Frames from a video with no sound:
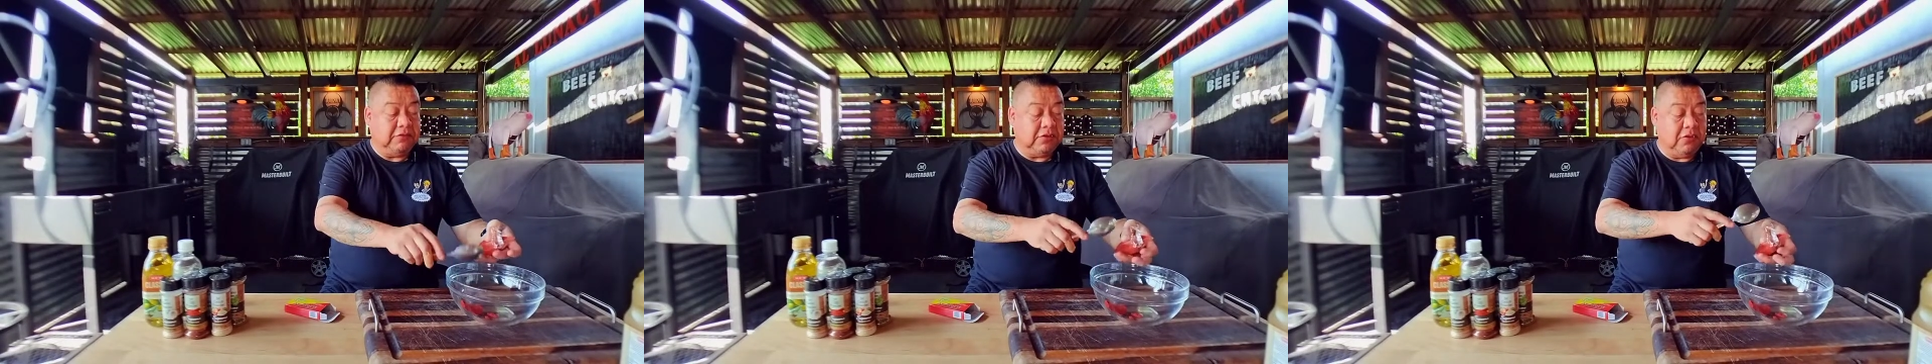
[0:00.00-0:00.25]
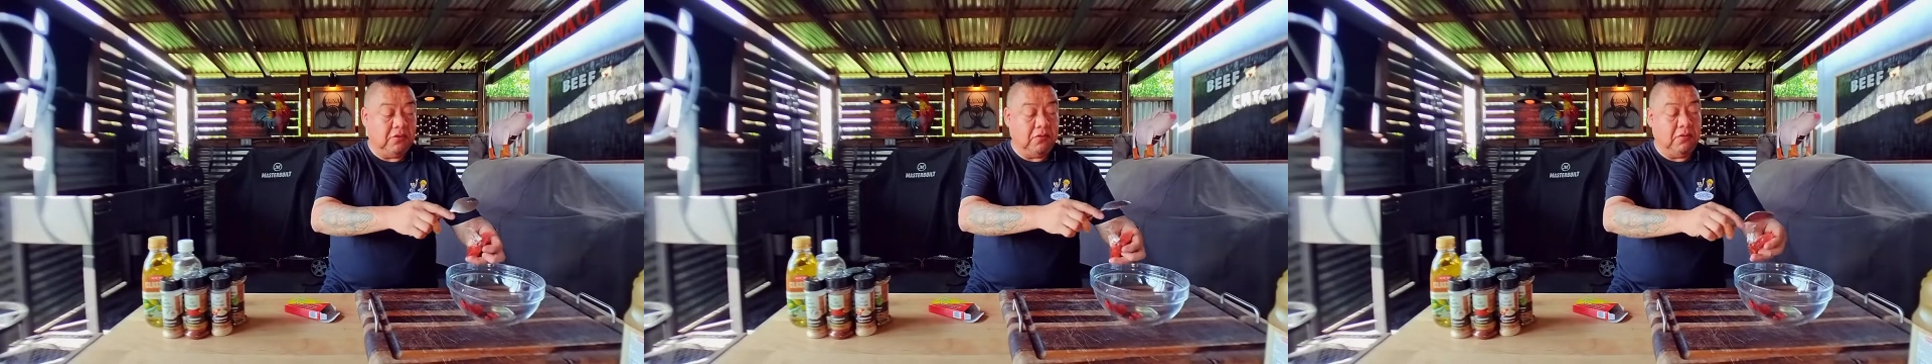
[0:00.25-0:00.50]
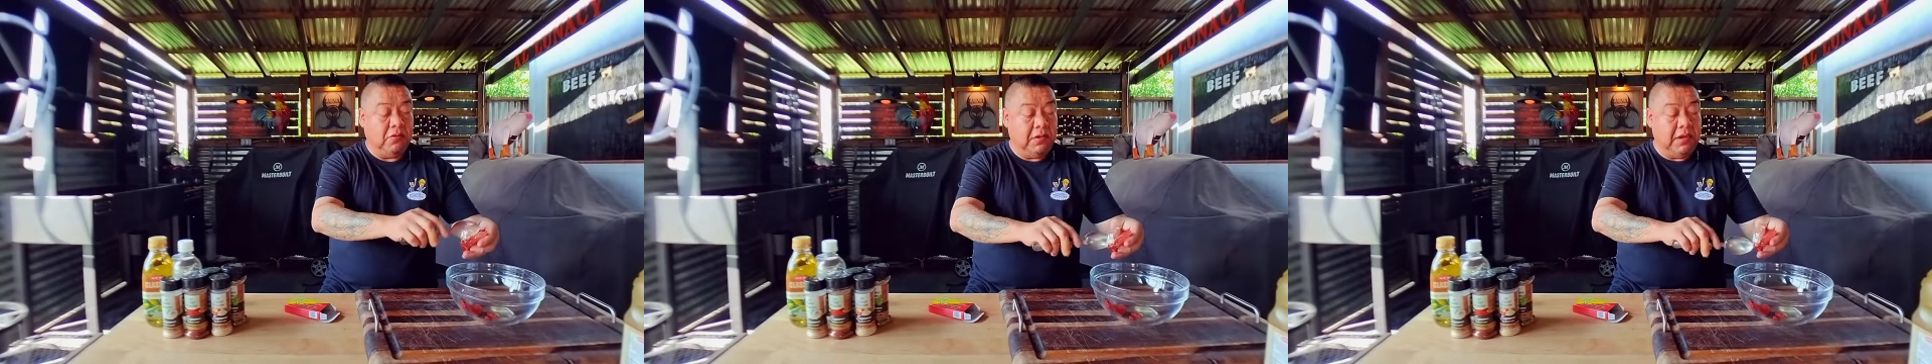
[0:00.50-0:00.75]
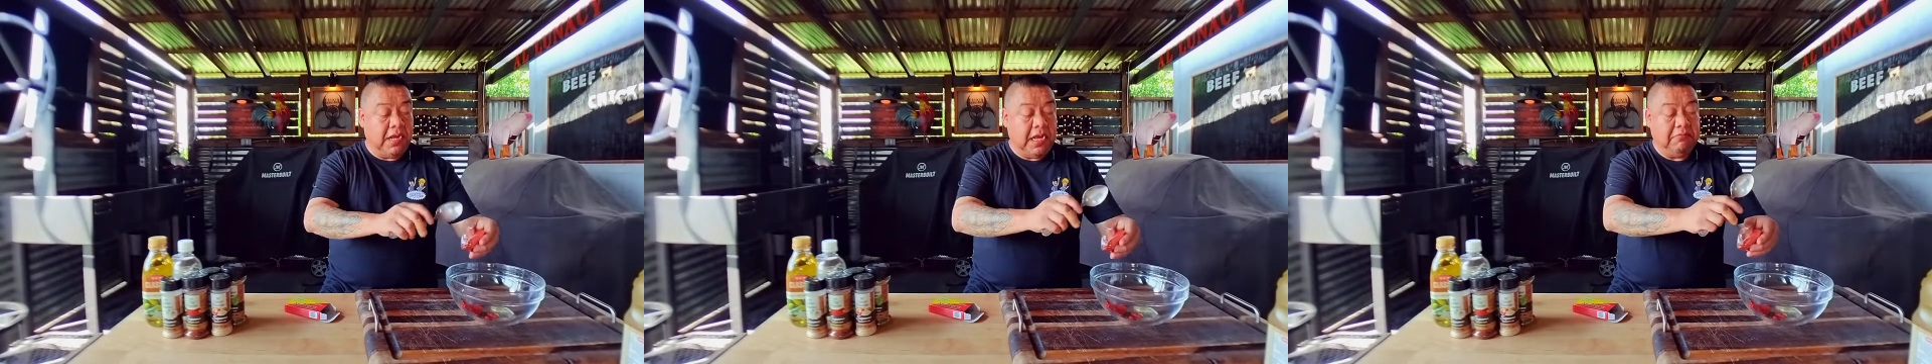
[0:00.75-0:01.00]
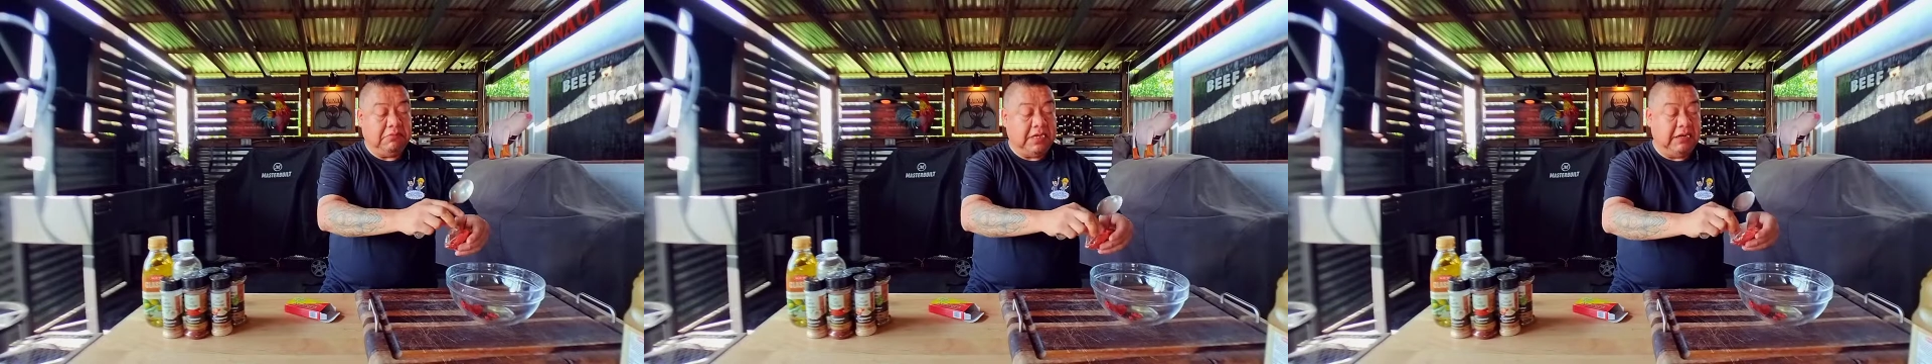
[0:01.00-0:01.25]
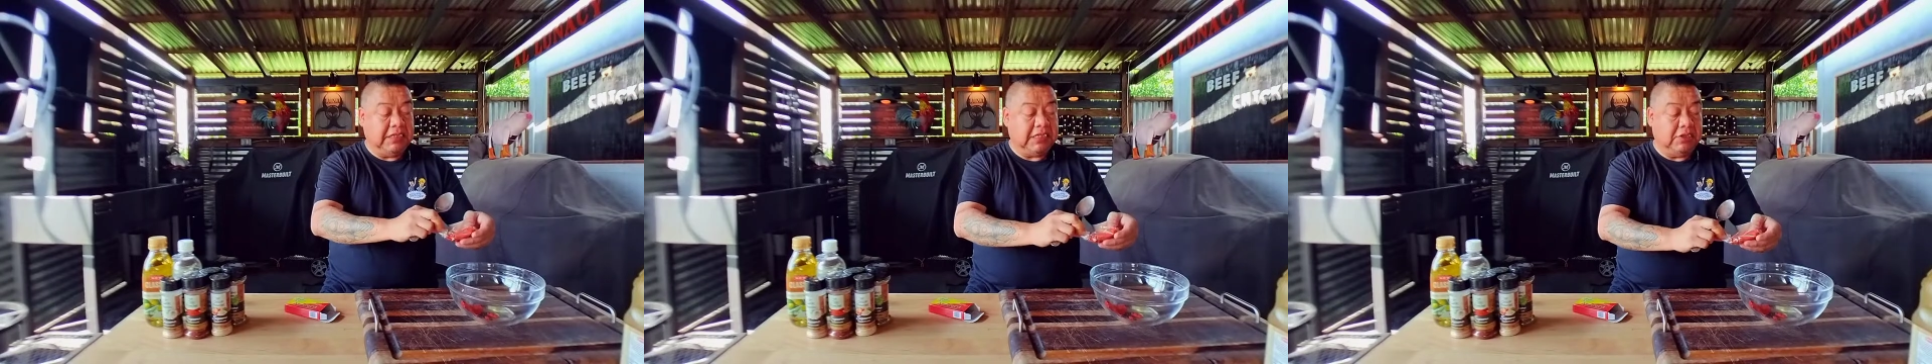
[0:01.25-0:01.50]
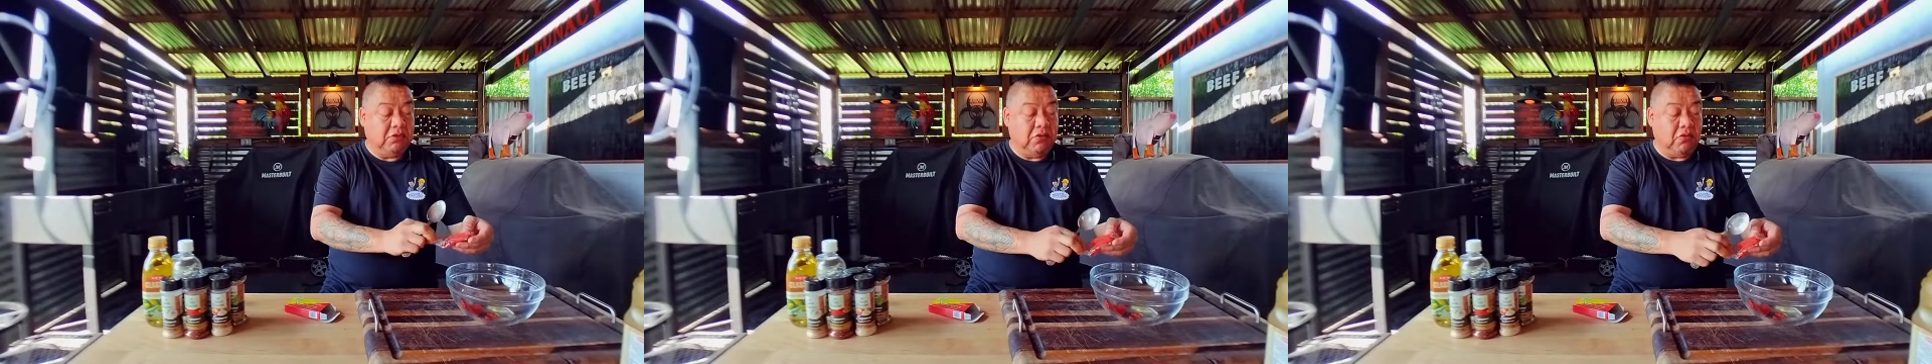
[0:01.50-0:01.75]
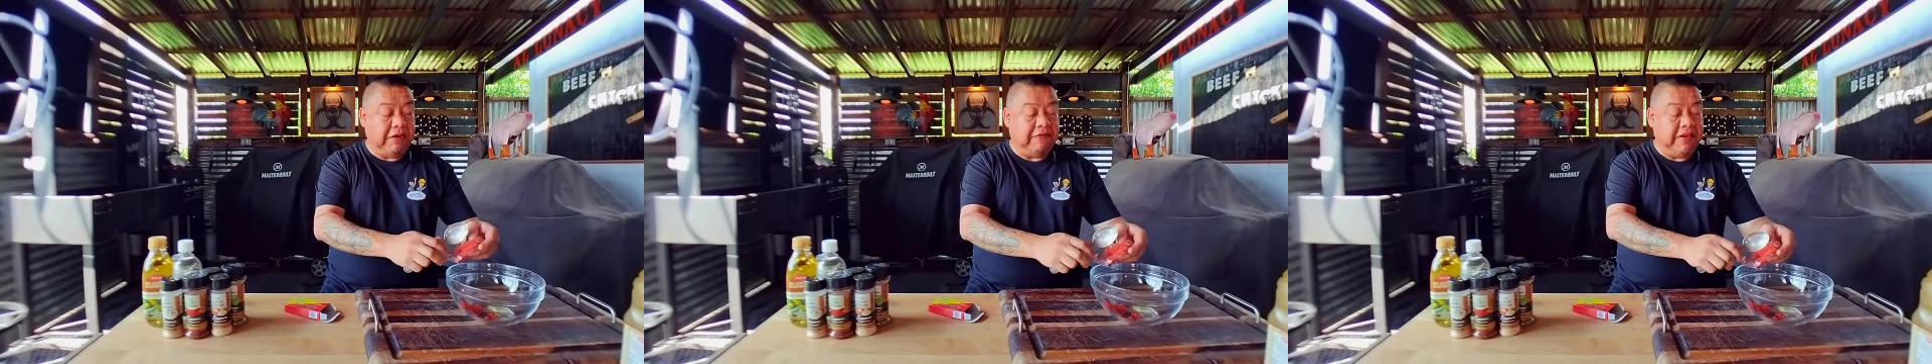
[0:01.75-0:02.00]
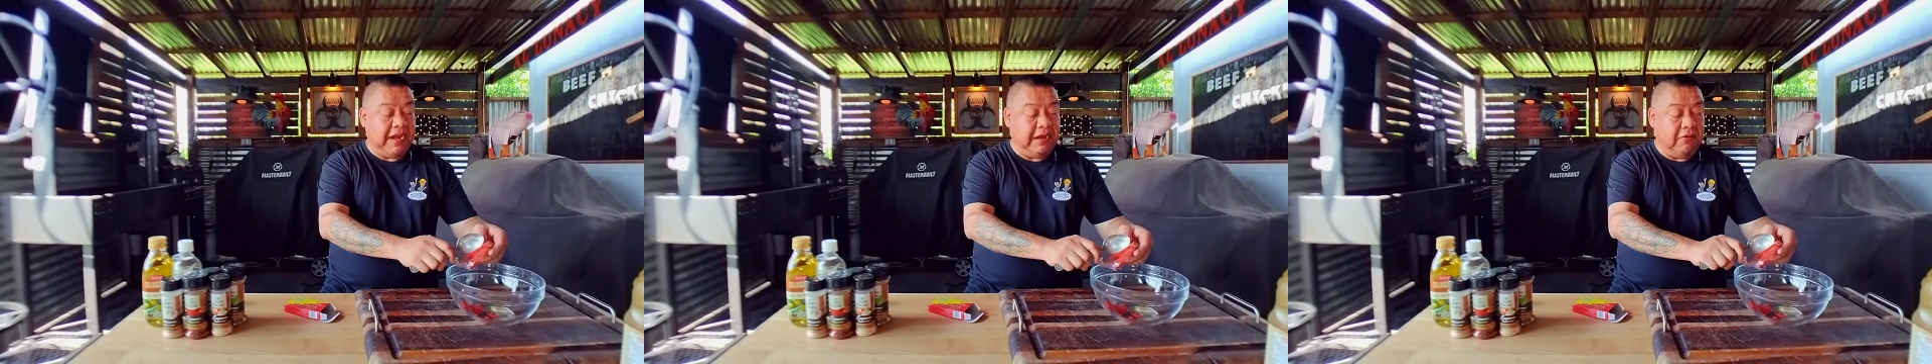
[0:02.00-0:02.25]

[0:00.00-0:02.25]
So I'm going to just do a rough,